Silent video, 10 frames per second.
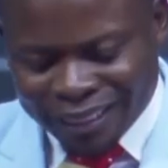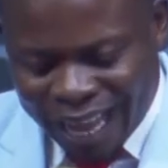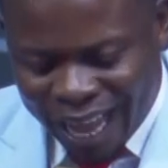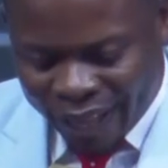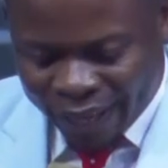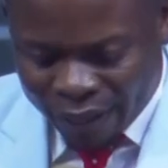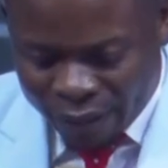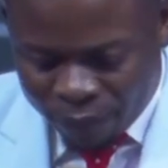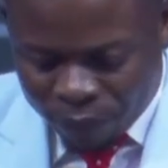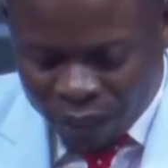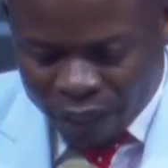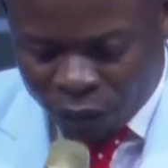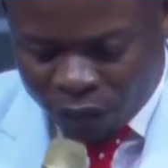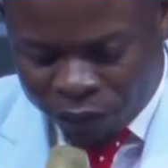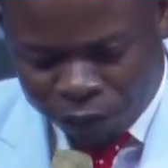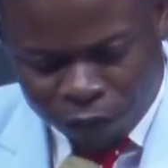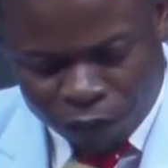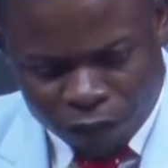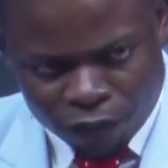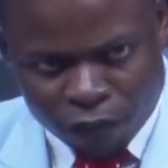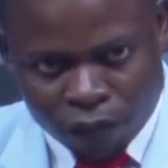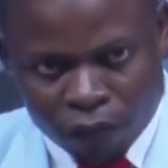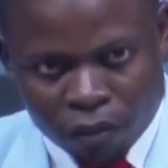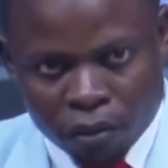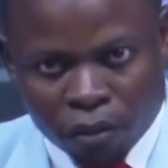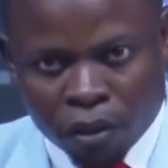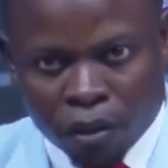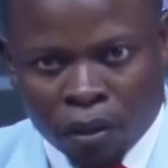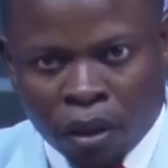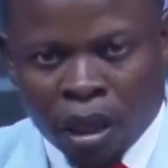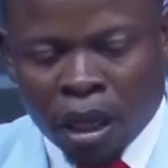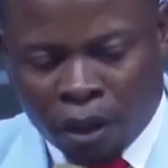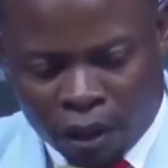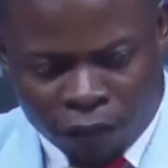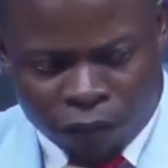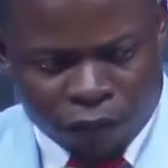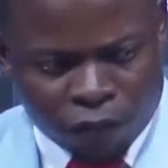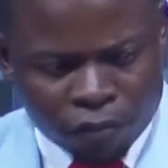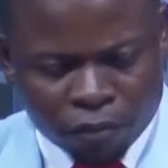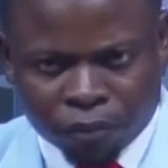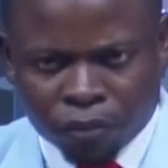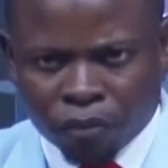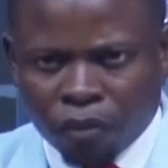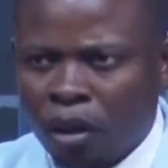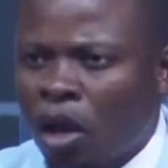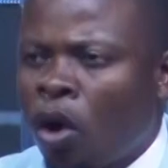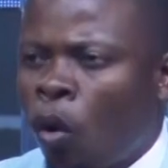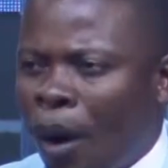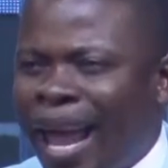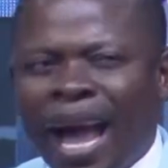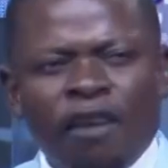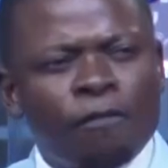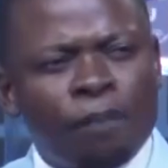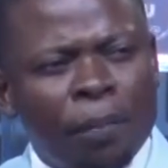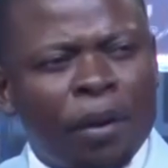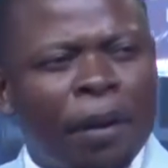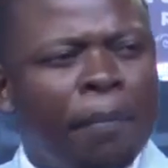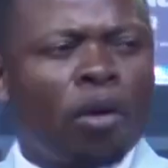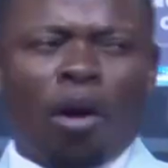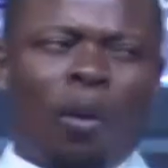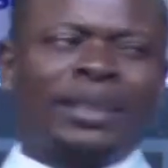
sign? Grief. Grief. We have people here. Oh,